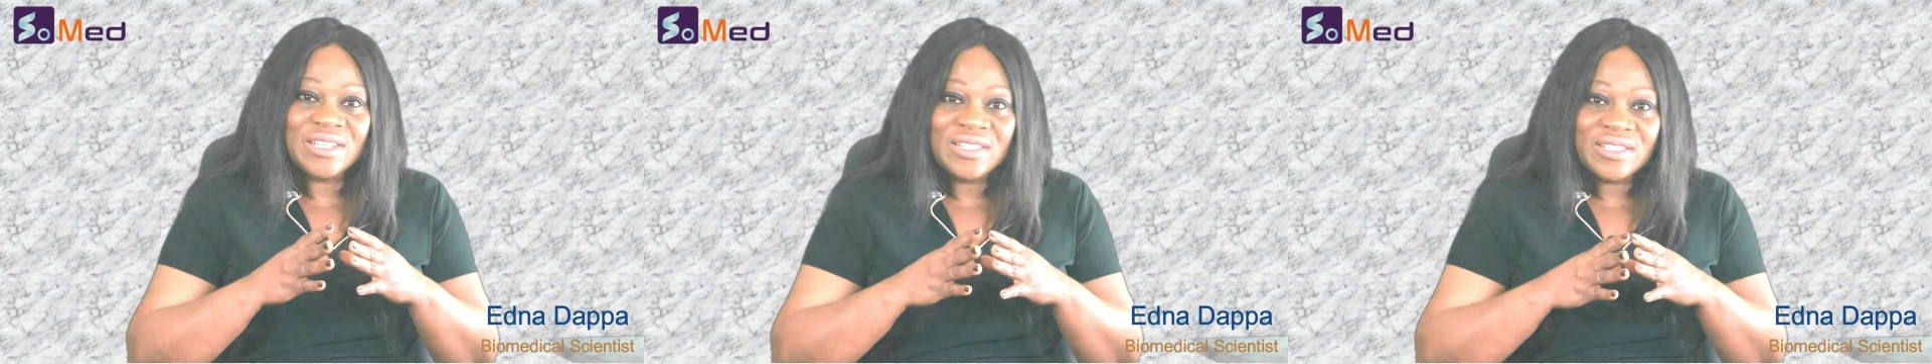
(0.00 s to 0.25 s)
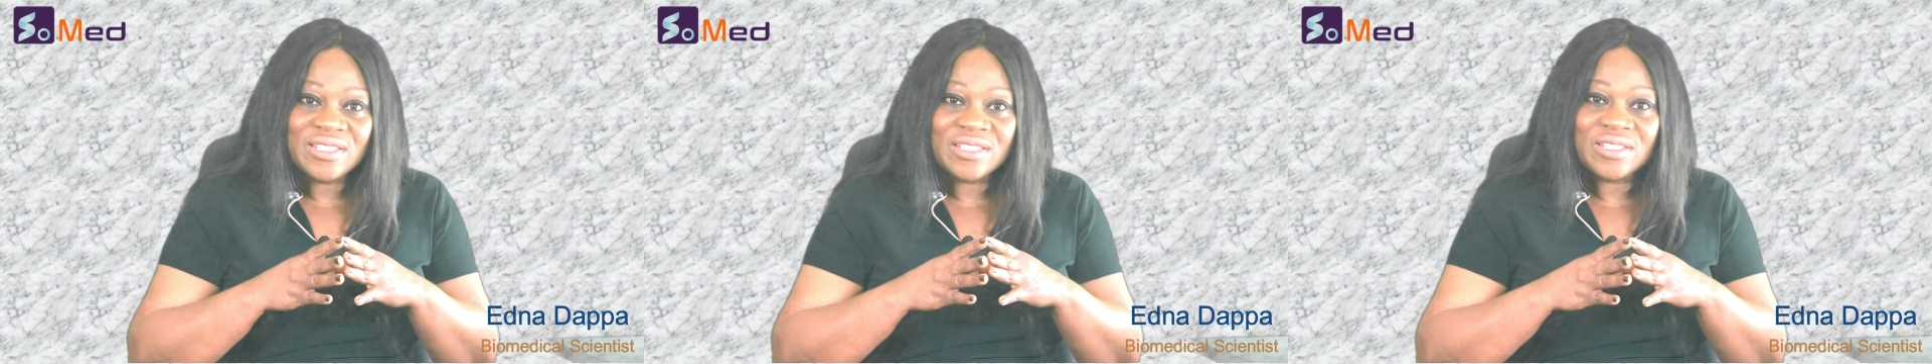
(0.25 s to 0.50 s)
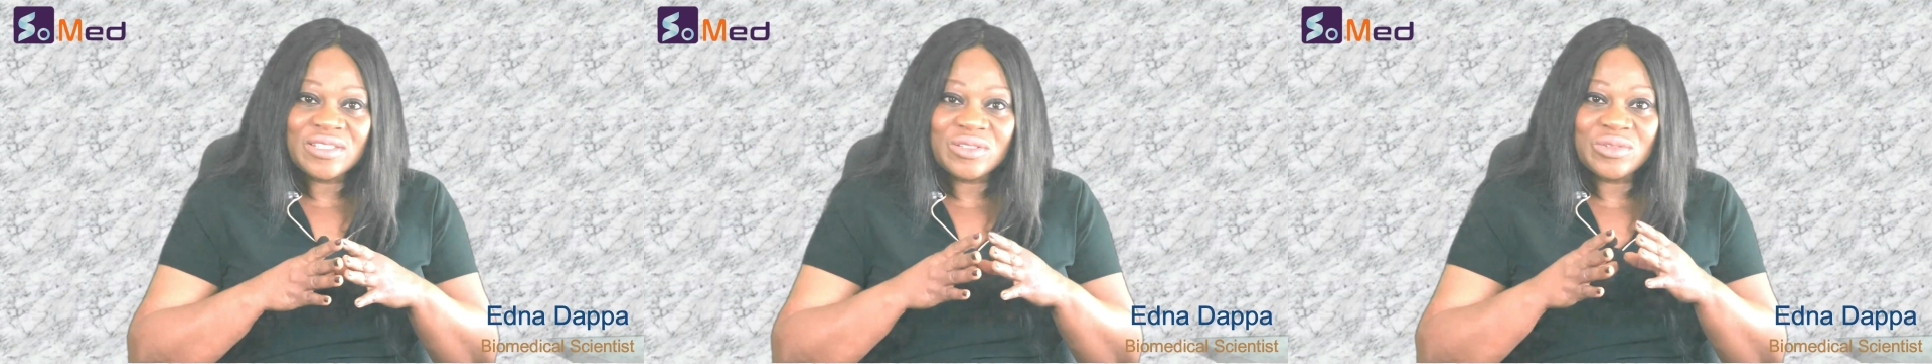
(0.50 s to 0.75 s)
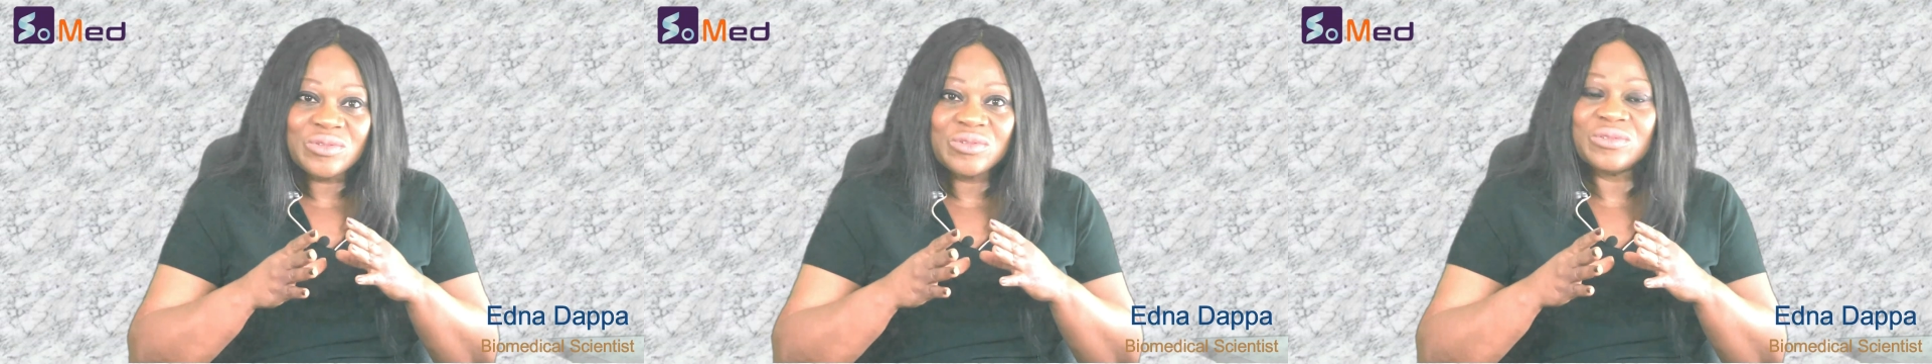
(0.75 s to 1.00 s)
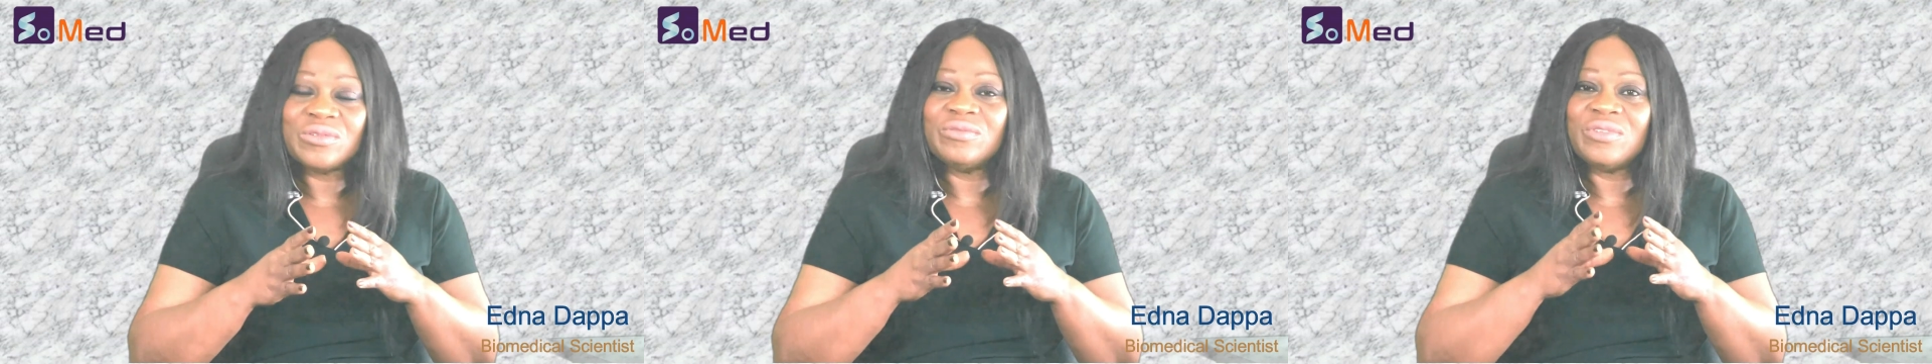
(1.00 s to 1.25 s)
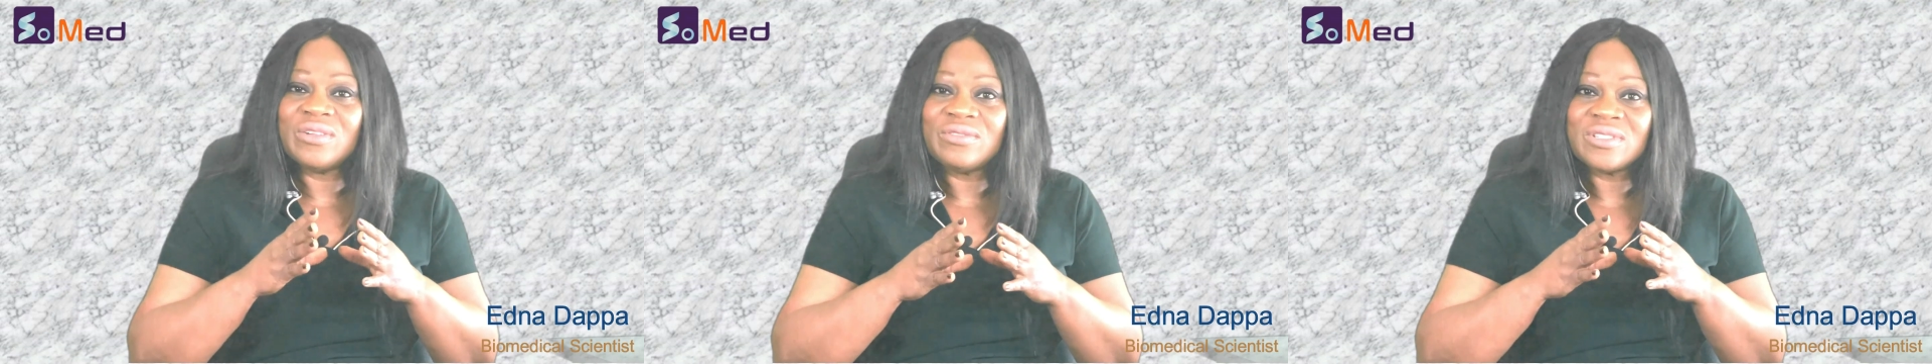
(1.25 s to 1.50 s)
changes to
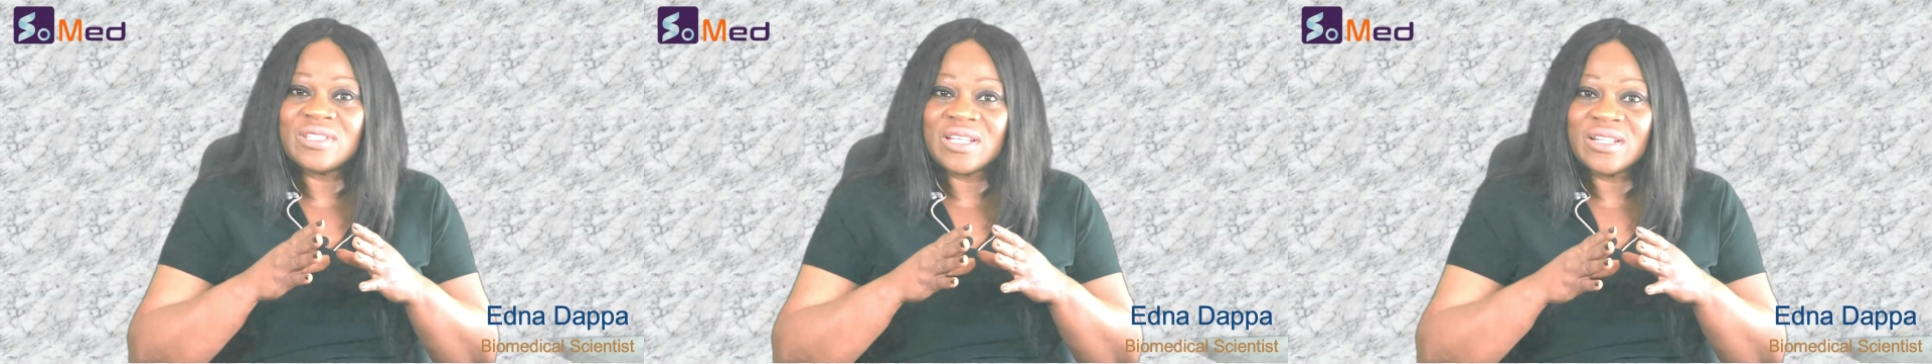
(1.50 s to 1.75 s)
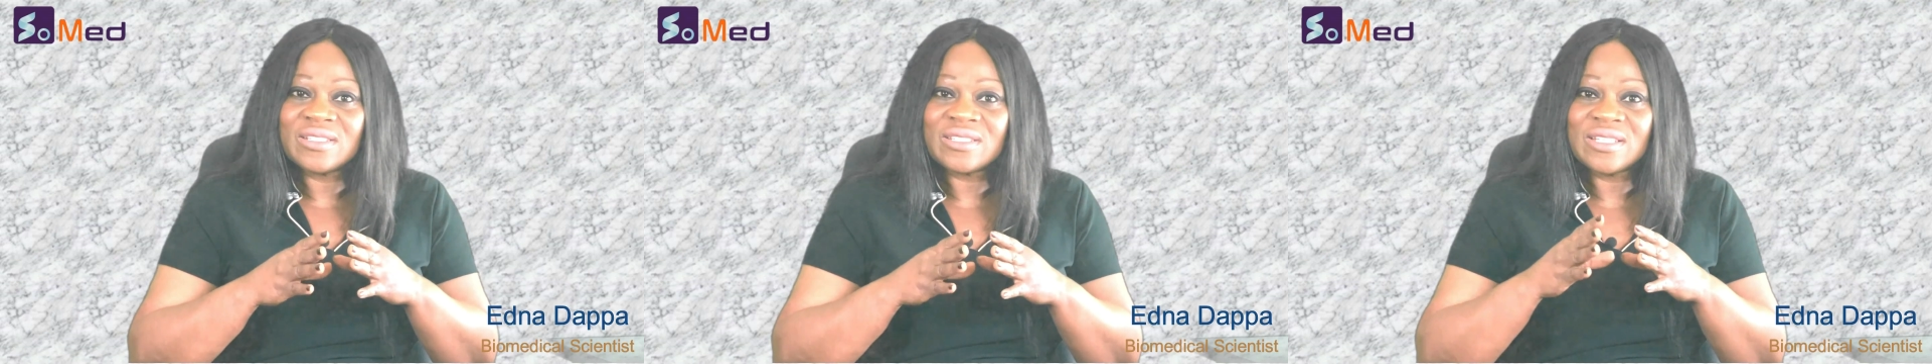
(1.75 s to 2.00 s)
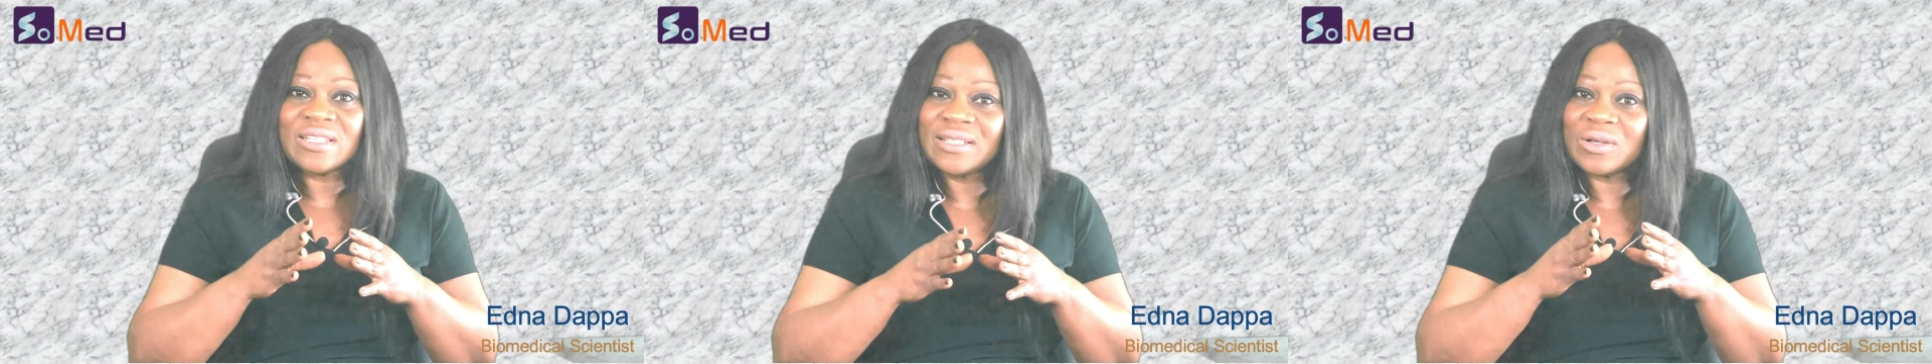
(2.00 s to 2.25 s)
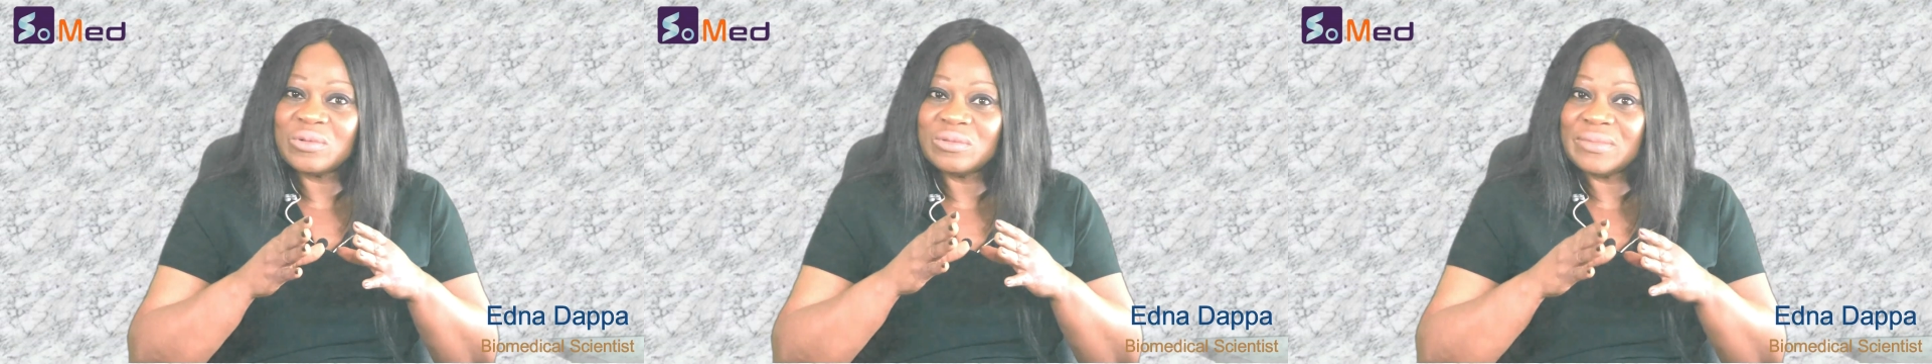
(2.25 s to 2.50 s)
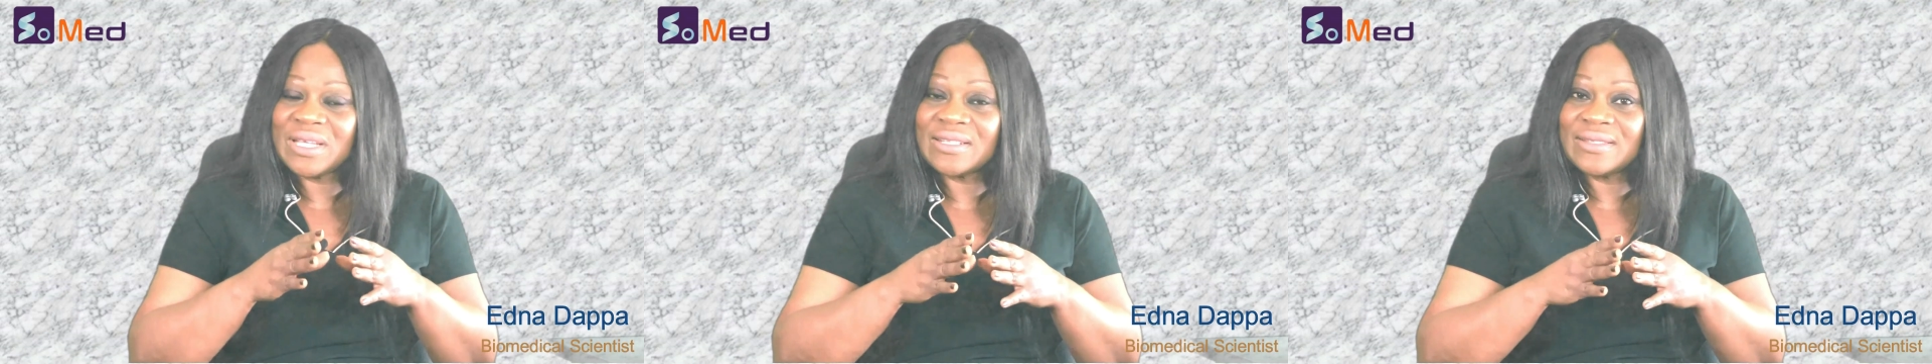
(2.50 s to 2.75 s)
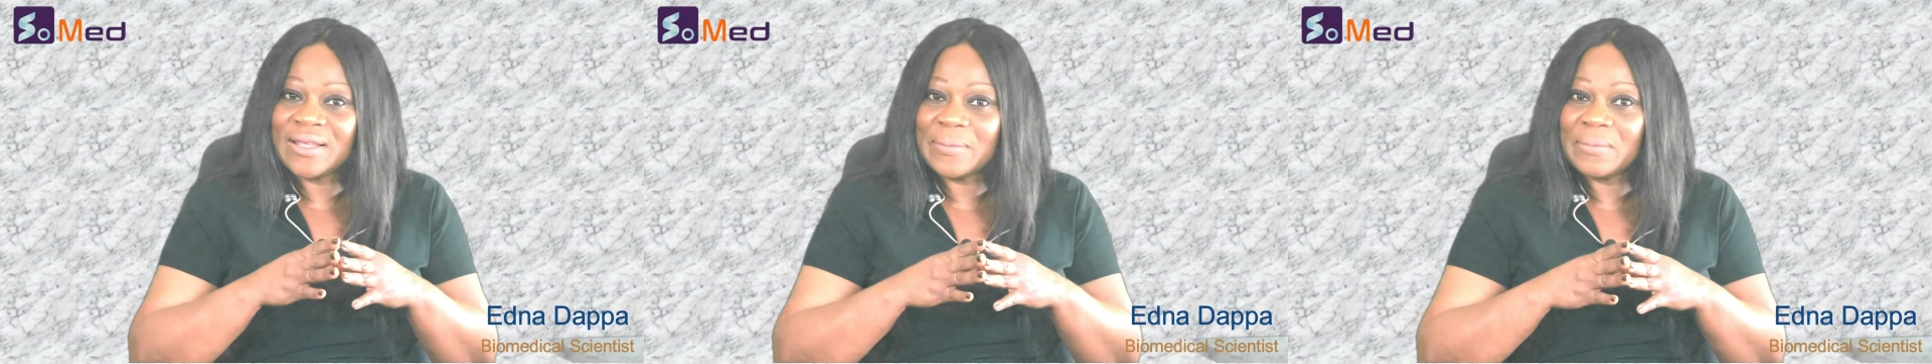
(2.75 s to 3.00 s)
vulvar cells that could
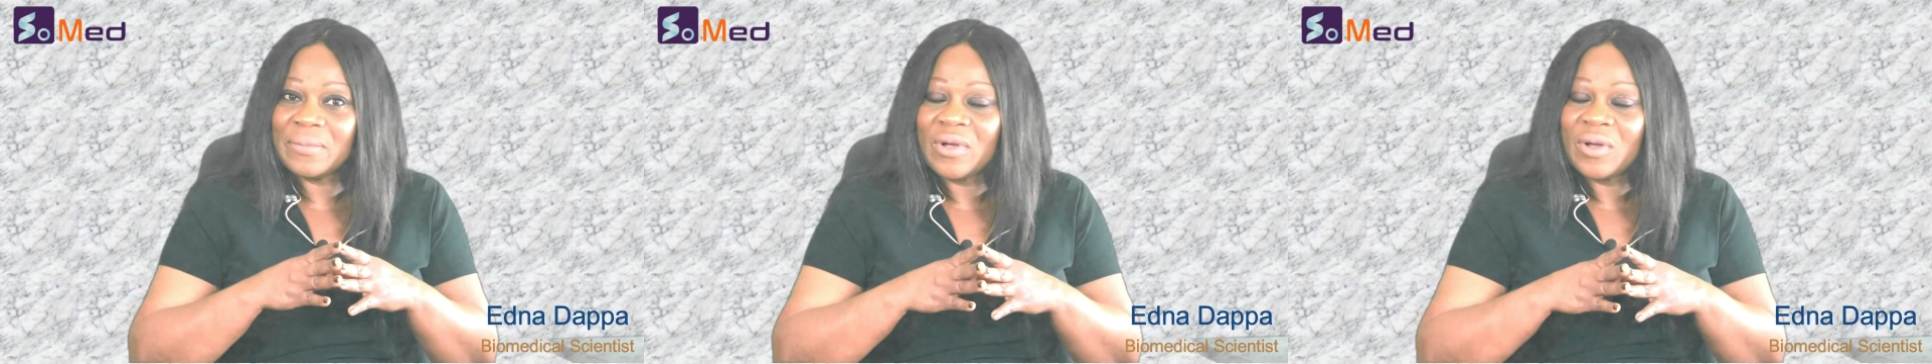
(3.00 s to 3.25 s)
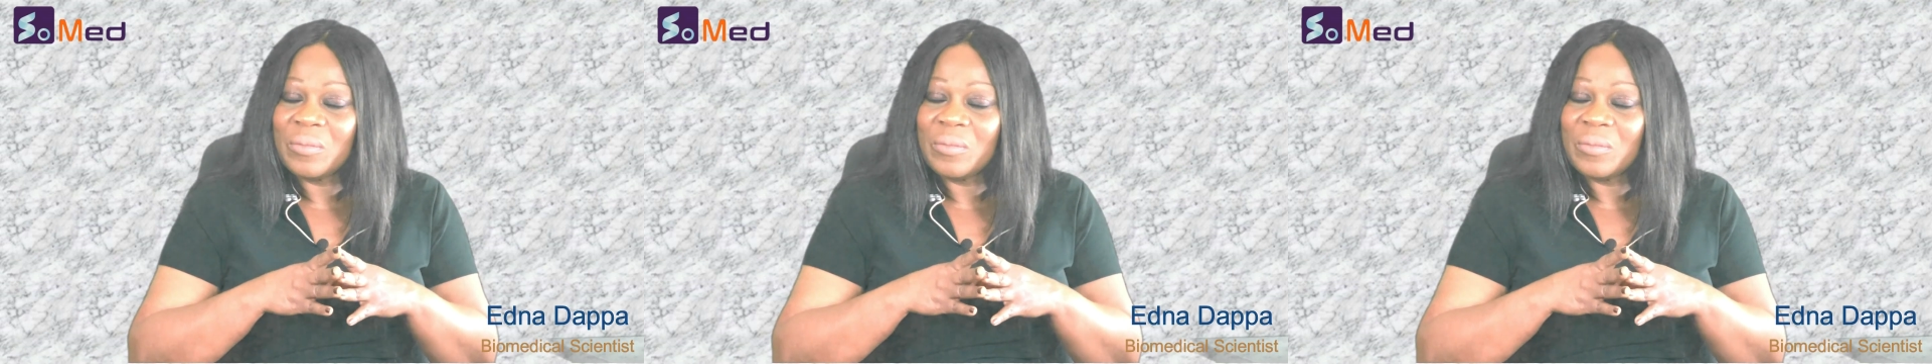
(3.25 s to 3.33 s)
make them